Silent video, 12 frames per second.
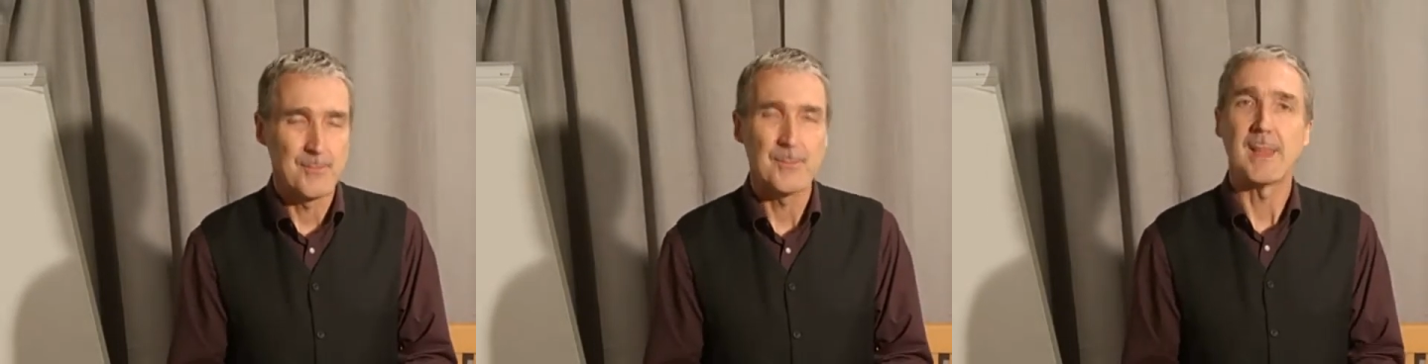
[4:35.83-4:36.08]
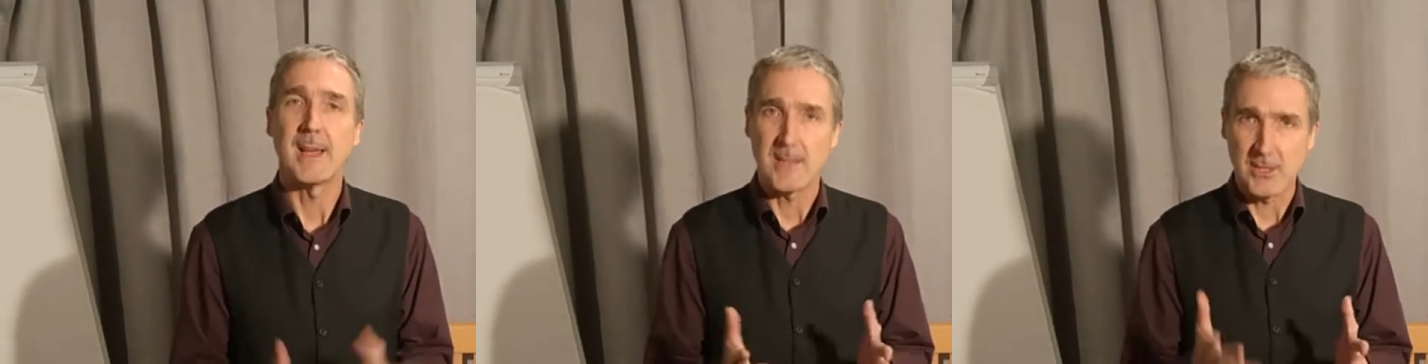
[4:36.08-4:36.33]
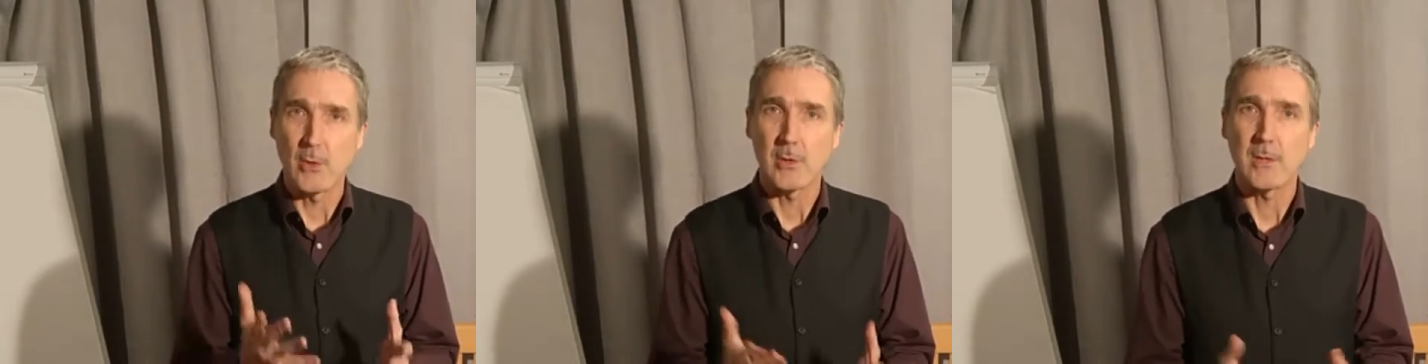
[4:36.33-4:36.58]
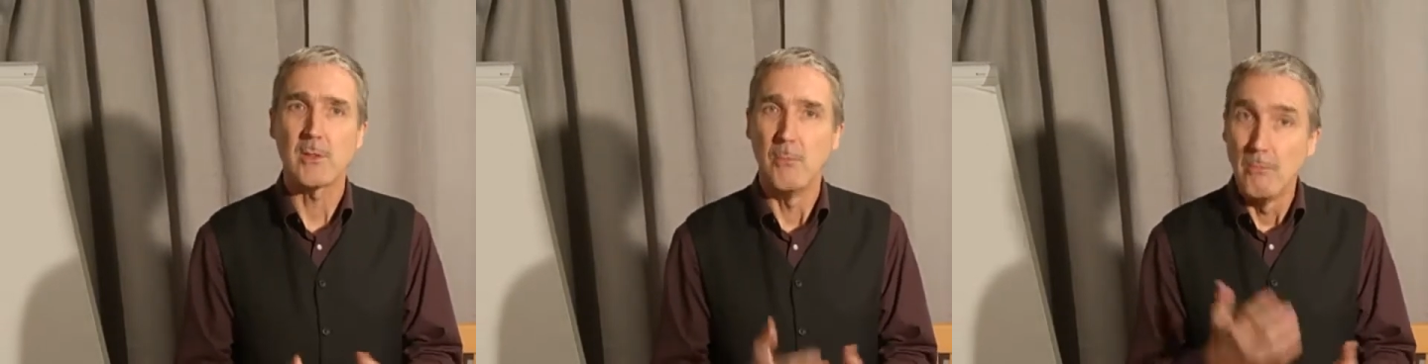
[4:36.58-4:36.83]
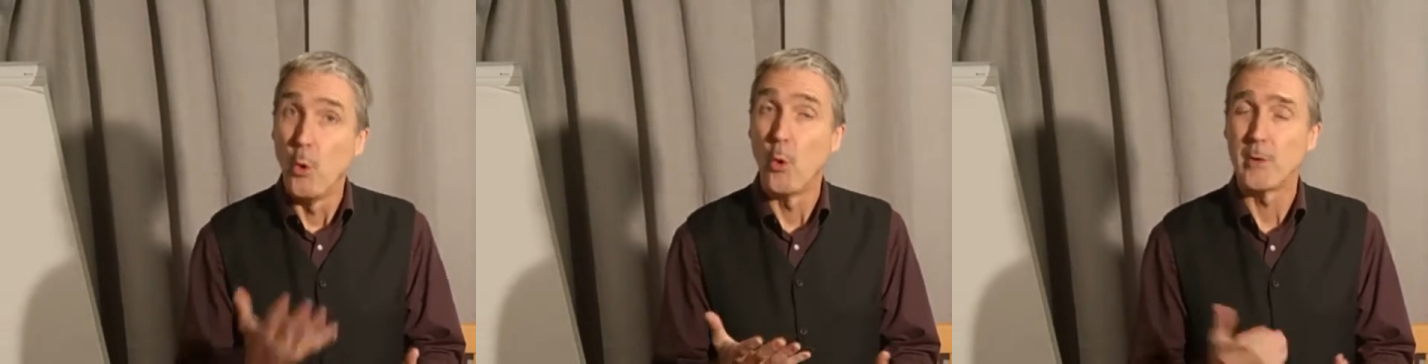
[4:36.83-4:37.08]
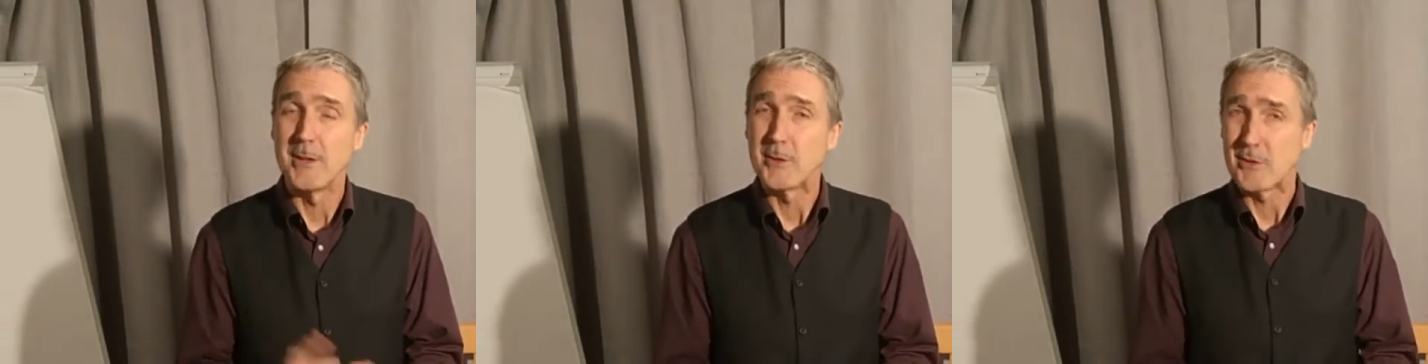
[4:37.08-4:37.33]
That you're, the
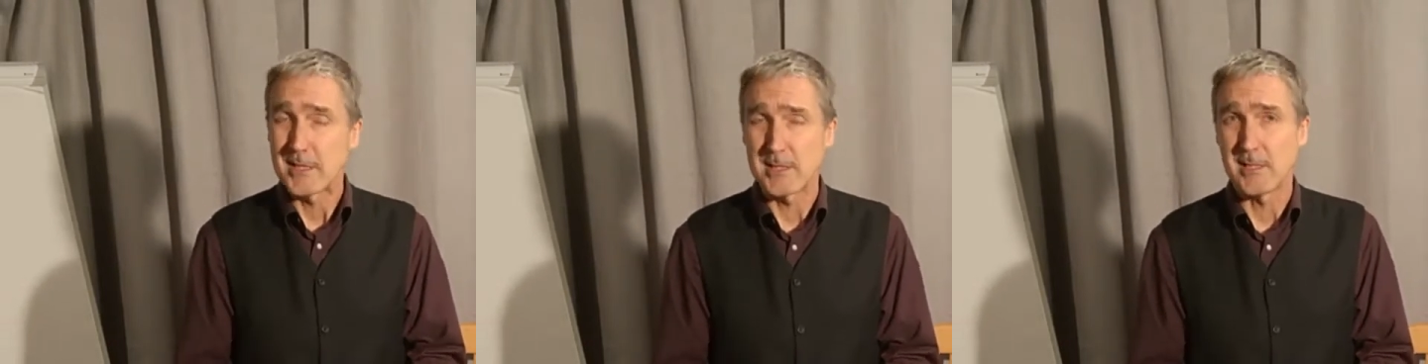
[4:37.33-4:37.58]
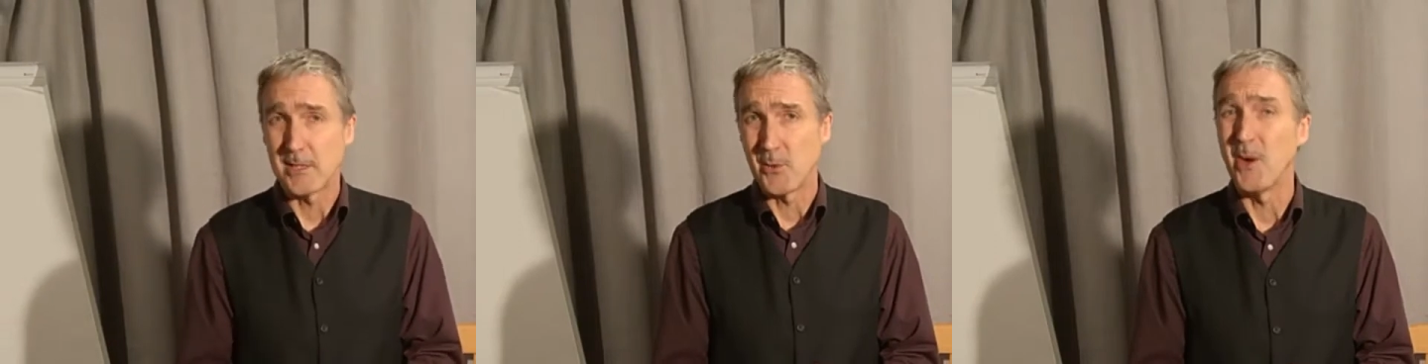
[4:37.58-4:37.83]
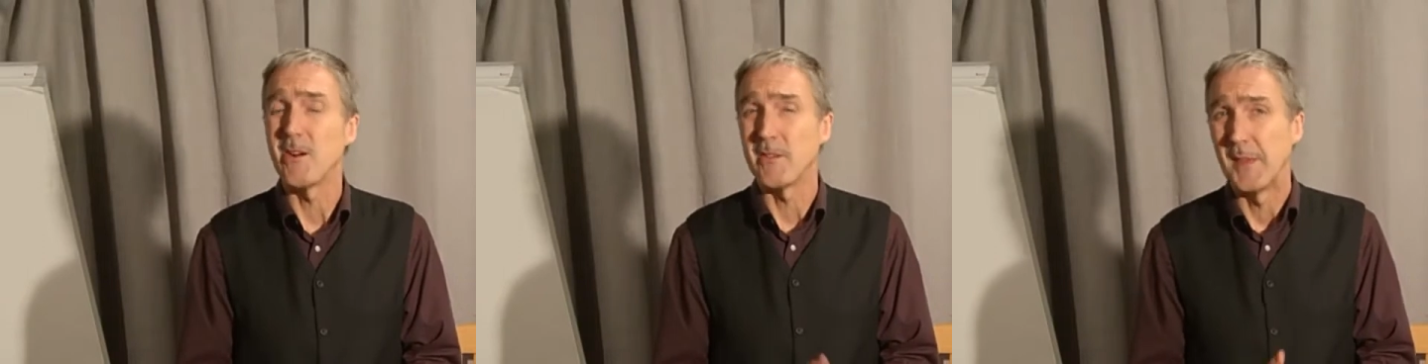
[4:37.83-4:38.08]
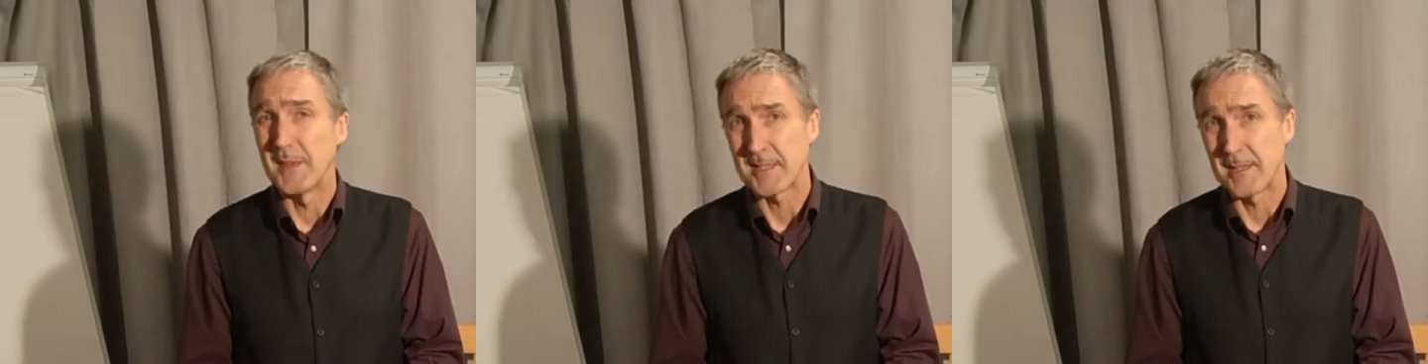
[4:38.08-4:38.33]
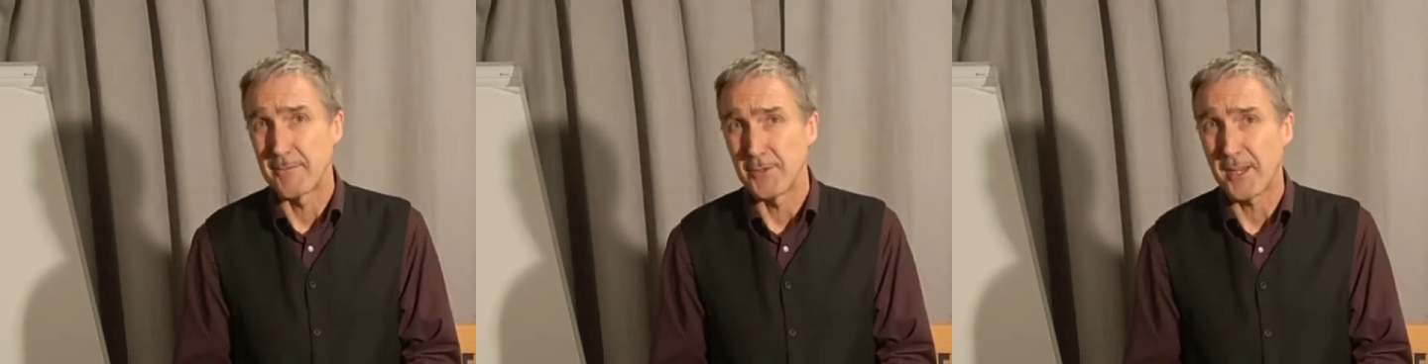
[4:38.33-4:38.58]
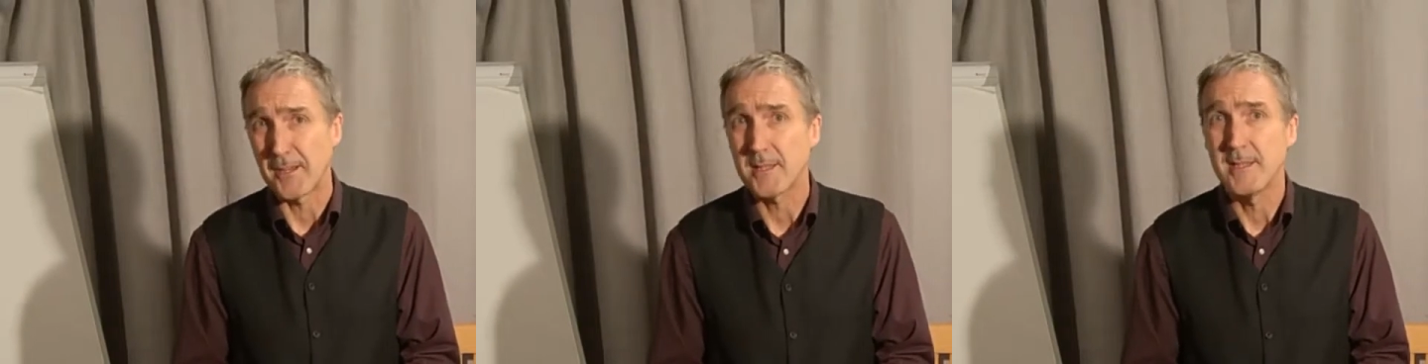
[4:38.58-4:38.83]
more interested you are in the
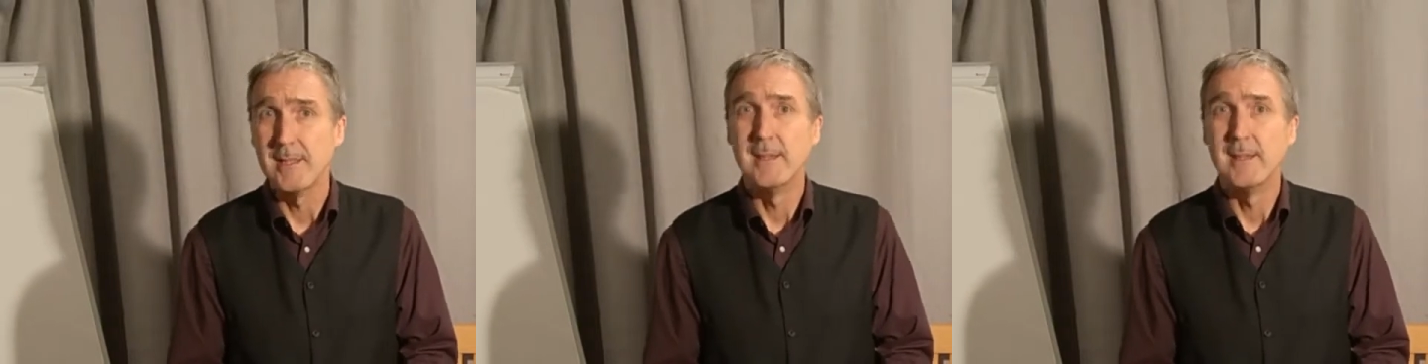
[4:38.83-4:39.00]
subject,